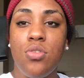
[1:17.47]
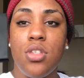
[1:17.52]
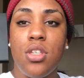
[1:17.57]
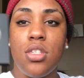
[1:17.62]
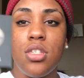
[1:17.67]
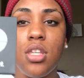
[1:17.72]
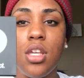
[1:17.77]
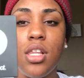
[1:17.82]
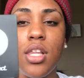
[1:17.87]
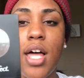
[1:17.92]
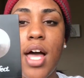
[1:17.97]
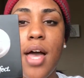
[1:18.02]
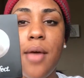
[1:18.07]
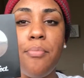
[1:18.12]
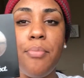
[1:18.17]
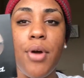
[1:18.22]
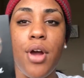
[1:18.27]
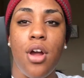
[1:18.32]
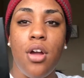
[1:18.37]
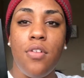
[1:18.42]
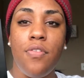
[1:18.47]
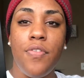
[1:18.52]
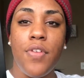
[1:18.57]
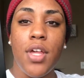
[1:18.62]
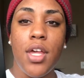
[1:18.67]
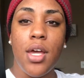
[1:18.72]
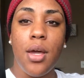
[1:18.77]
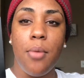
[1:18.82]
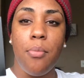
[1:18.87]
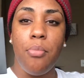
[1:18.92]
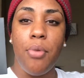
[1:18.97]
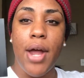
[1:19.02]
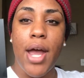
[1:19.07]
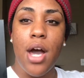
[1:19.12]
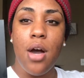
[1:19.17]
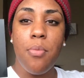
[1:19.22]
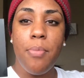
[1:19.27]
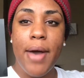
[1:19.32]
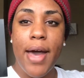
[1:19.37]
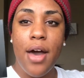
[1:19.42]
the Salon Perfect
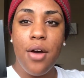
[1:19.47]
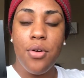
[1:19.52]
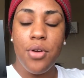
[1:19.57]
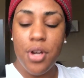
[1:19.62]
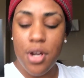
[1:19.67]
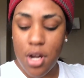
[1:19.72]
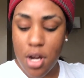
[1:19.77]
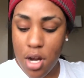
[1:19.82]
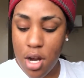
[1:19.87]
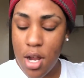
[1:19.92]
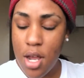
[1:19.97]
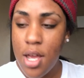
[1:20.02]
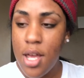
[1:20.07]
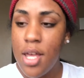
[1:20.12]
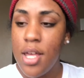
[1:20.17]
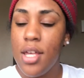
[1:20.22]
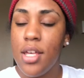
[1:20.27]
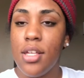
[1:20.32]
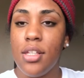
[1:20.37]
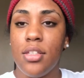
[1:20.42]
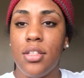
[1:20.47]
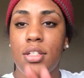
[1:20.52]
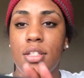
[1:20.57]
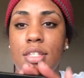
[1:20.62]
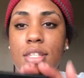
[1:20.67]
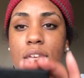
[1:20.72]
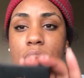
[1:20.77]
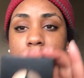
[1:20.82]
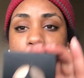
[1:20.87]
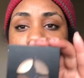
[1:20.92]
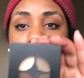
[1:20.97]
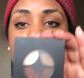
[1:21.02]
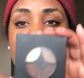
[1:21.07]
brow powder. It looks like